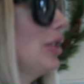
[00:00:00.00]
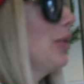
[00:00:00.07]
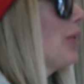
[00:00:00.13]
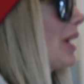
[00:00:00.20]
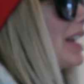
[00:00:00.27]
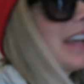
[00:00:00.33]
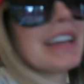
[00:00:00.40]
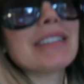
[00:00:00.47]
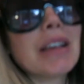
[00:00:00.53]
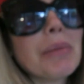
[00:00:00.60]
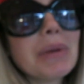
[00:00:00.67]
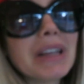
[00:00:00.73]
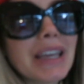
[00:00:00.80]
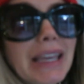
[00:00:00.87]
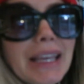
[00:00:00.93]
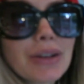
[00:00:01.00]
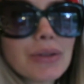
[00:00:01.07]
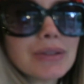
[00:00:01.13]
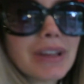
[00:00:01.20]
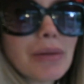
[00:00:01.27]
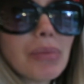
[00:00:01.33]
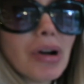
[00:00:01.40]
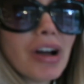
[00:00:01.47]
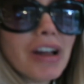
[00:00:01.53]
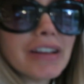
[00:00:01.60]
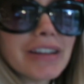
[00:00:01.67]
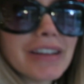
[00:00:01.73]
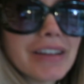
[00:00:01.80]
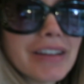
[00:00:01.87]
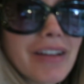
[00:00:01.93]
Do you want to guess how many candles I
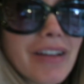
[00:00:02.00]
bought?